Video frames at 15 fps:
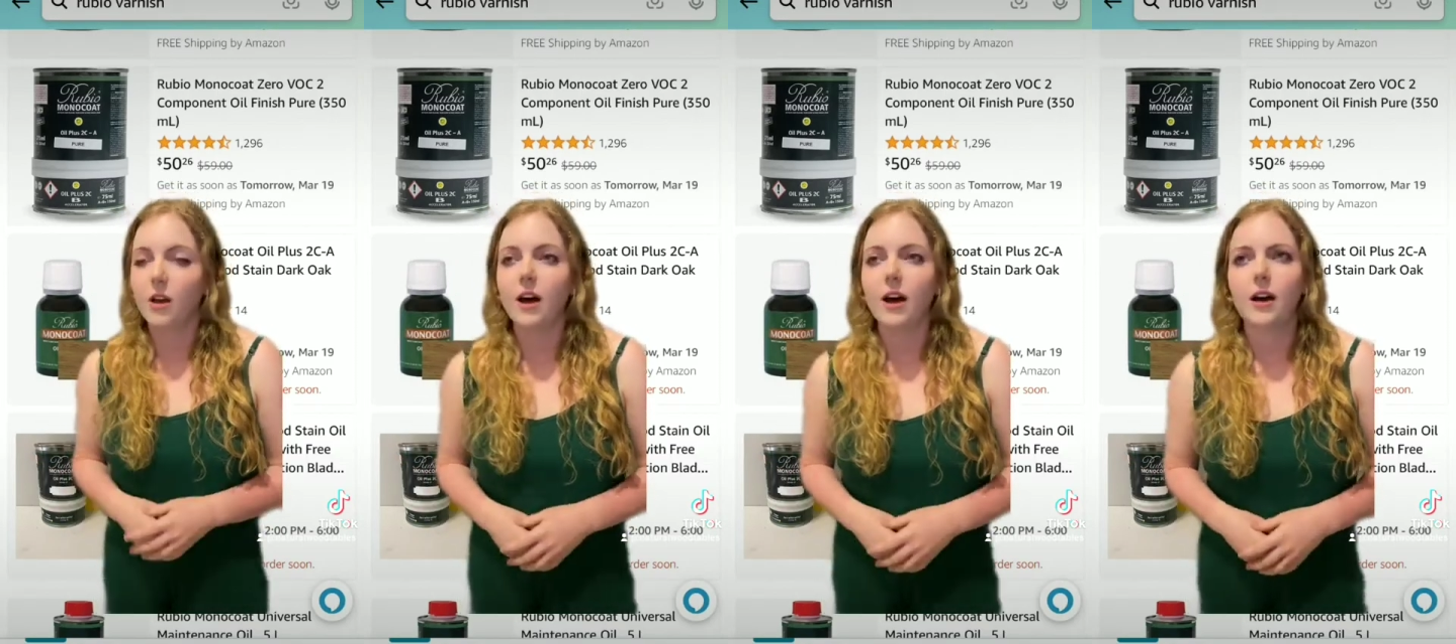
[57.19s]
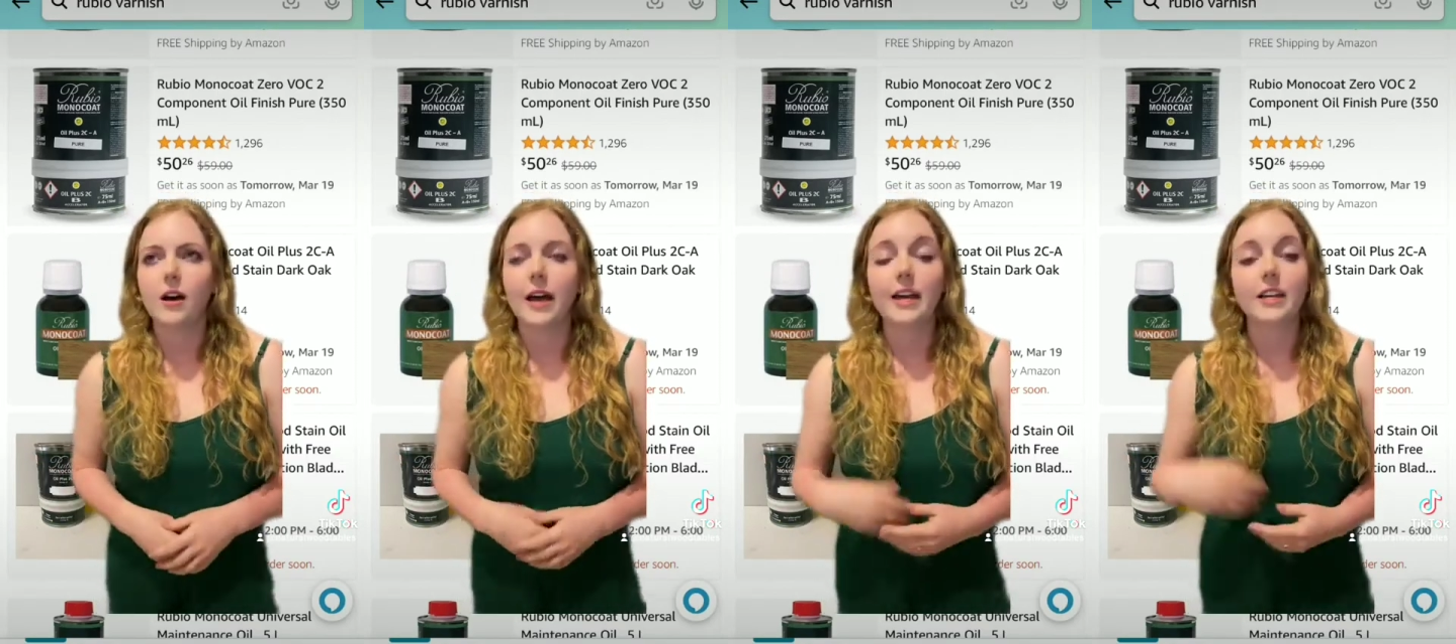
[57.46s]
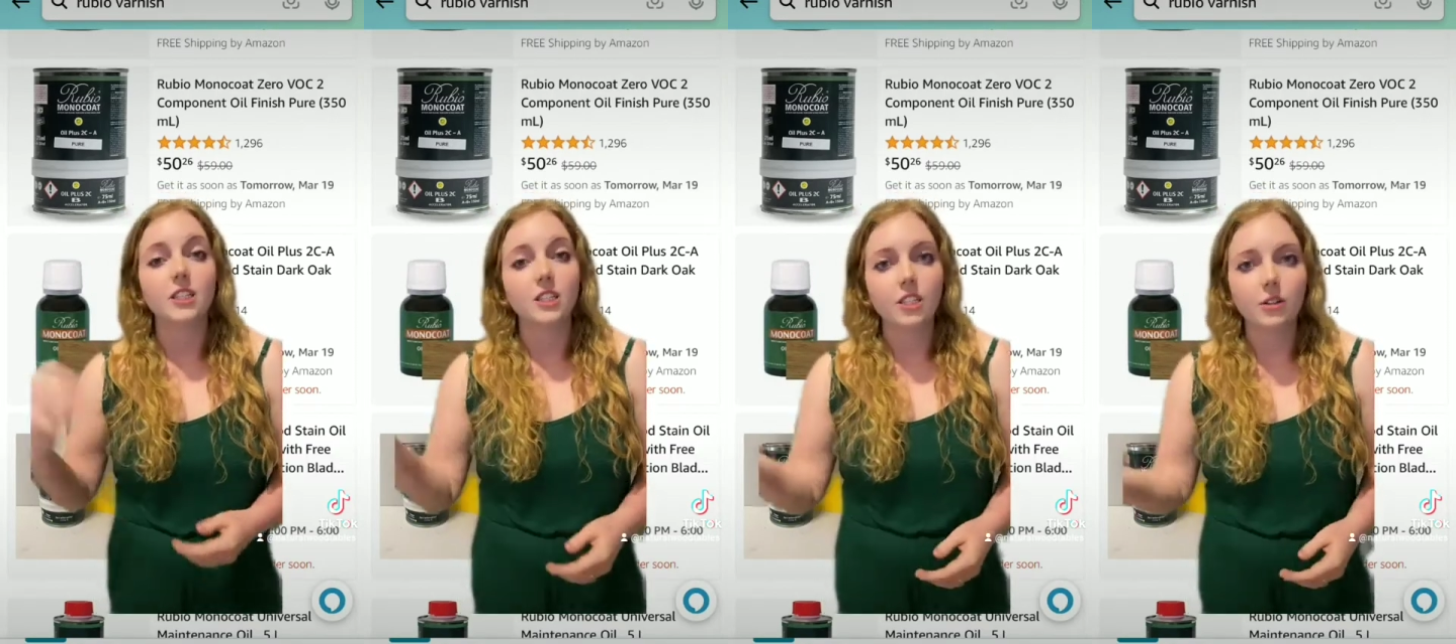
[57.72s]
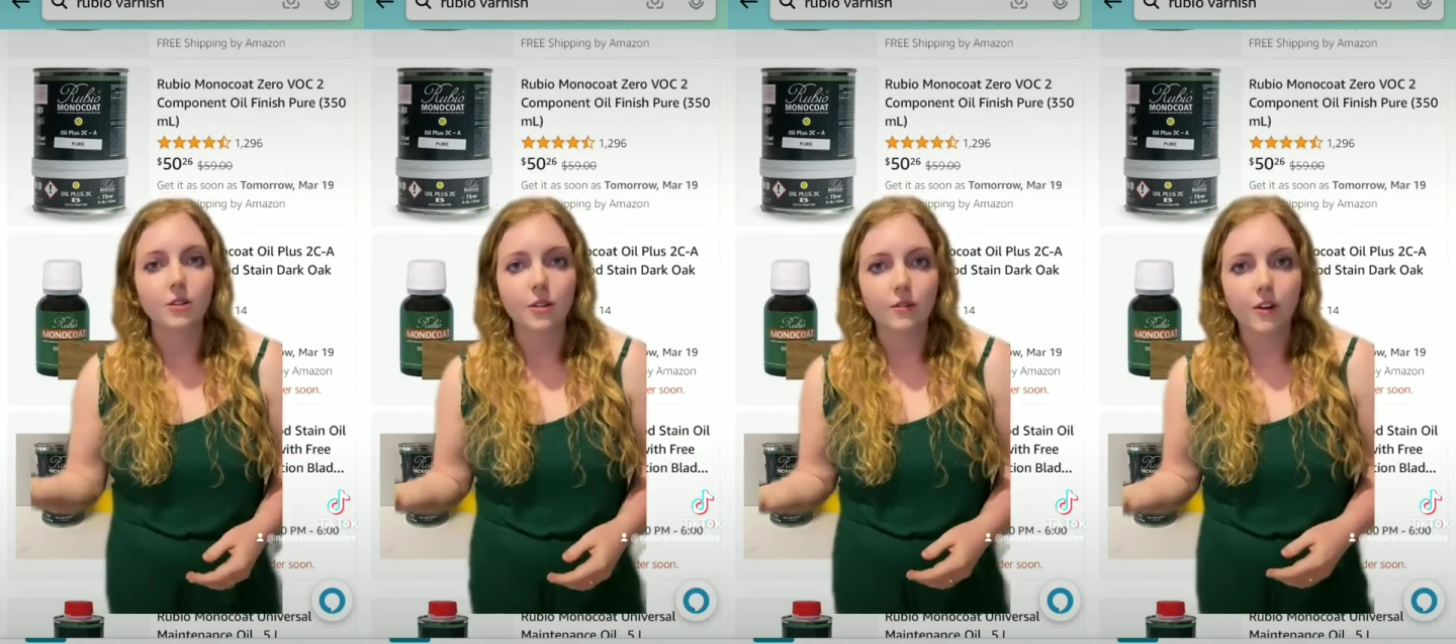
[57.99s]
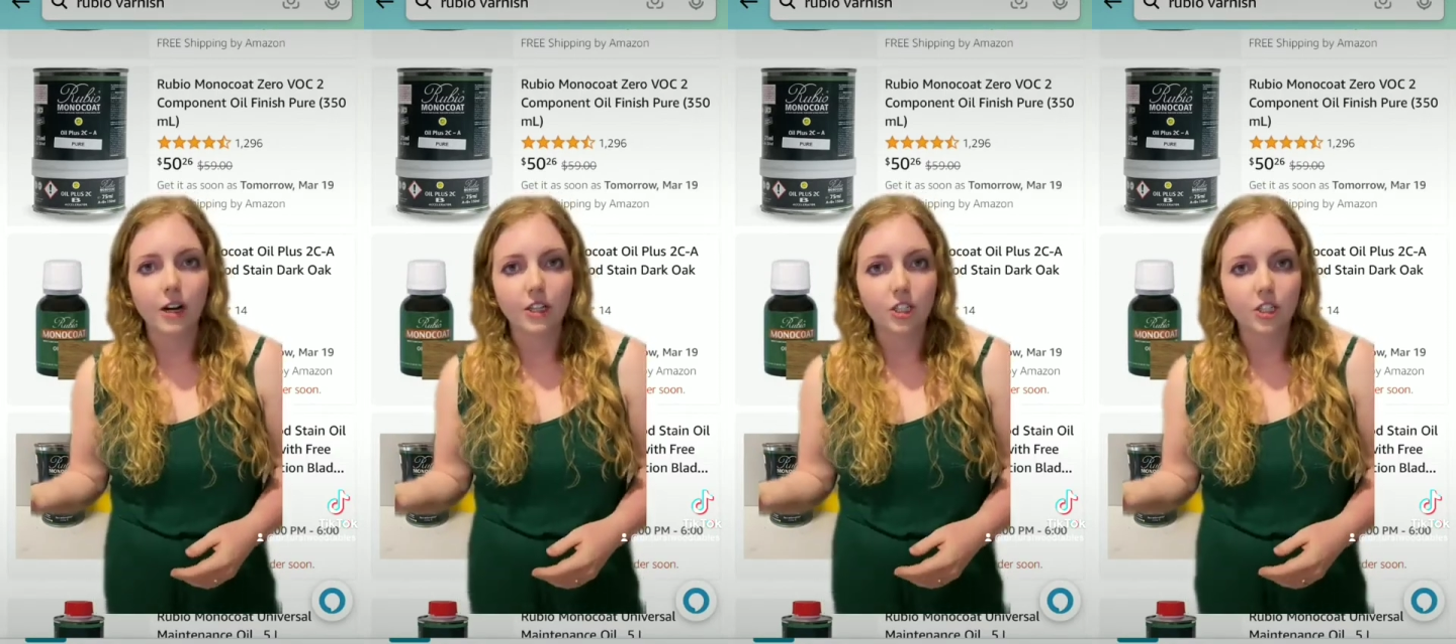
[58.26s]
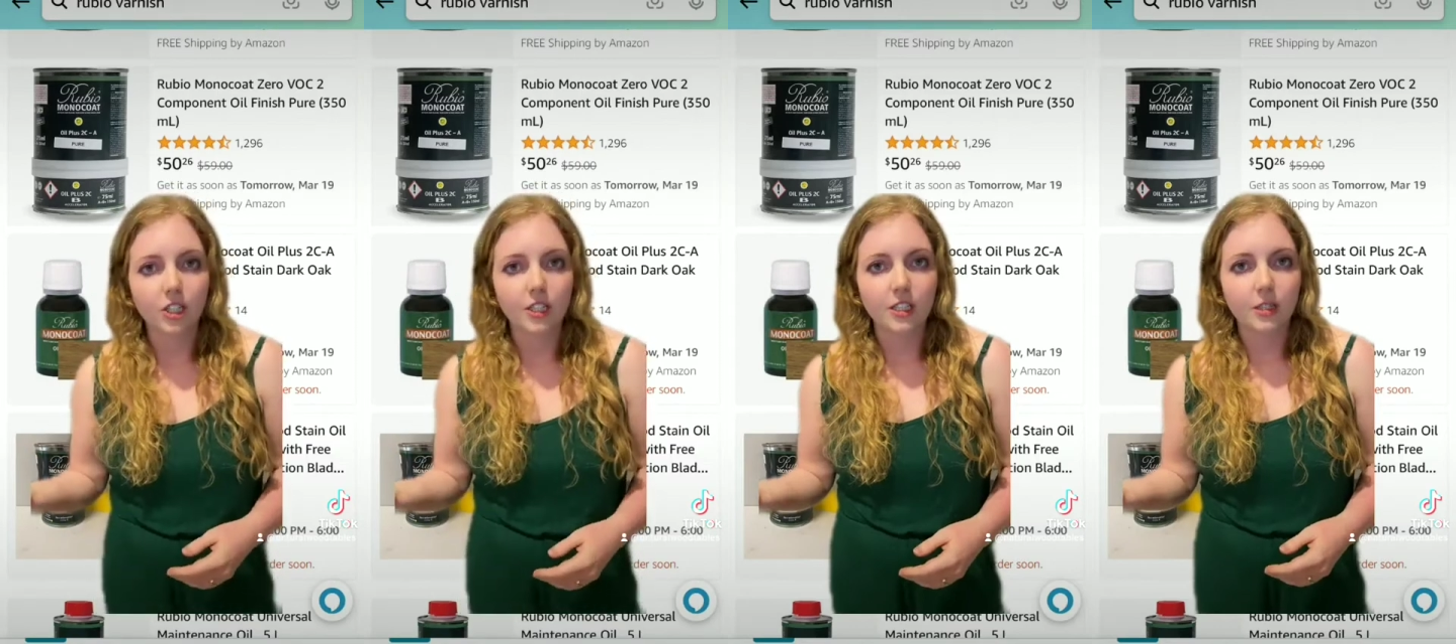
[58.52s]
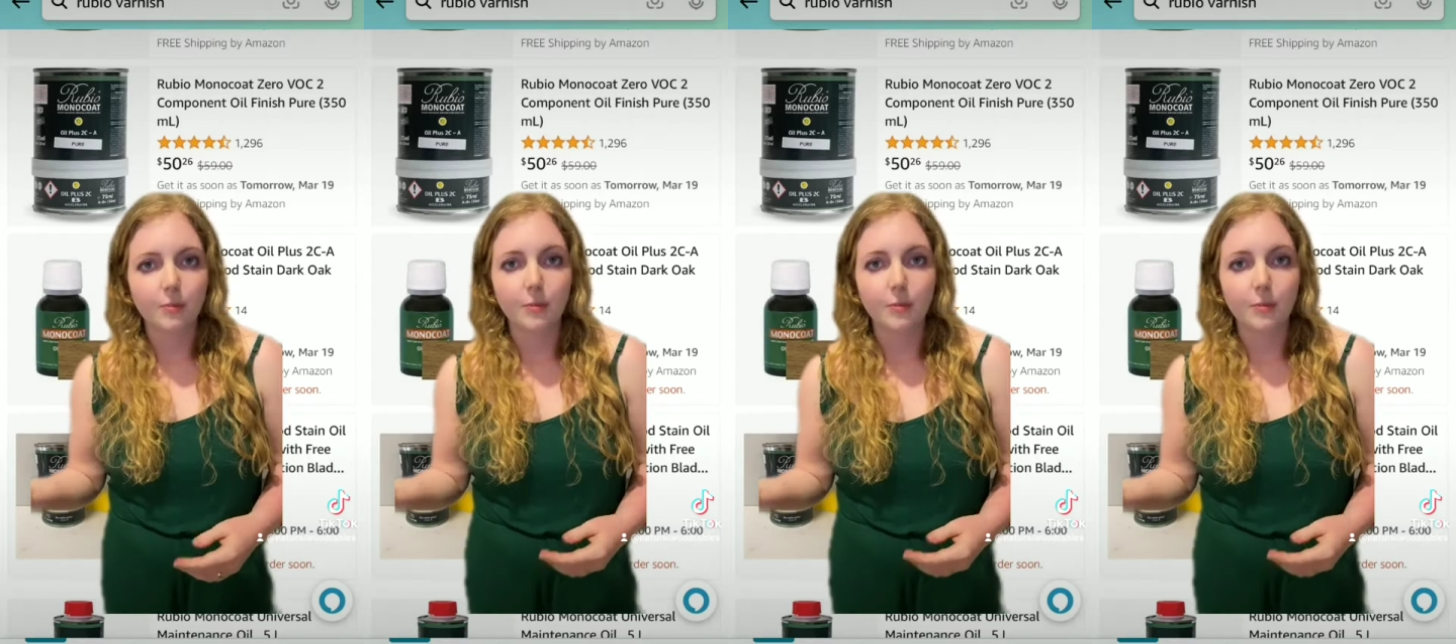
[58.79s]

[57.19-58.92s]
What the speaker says: exterior varnishes that